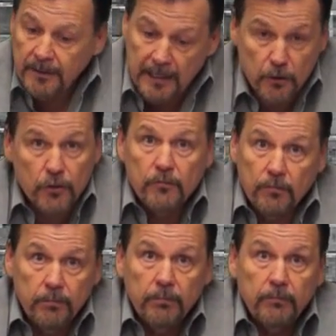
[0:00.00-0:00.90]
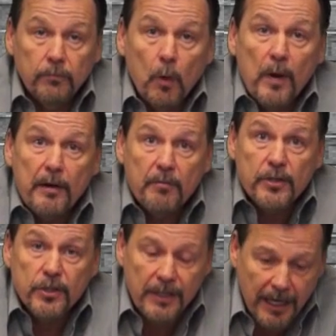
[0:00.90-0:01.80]
And don't worry,
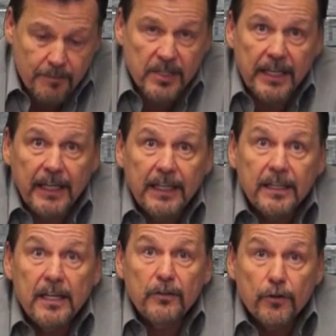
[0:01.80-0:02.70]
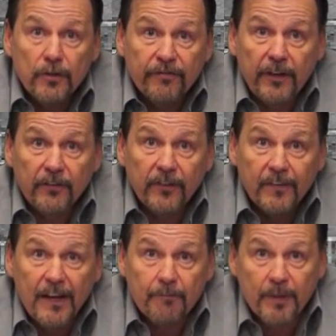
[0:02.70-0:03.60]
Richard, I'm sending it to the internal affairs of
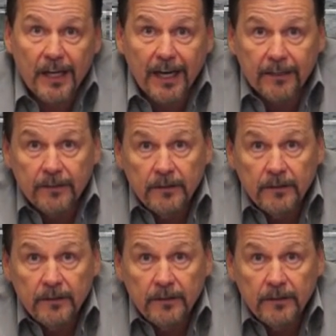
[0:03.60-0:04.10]
the FBI.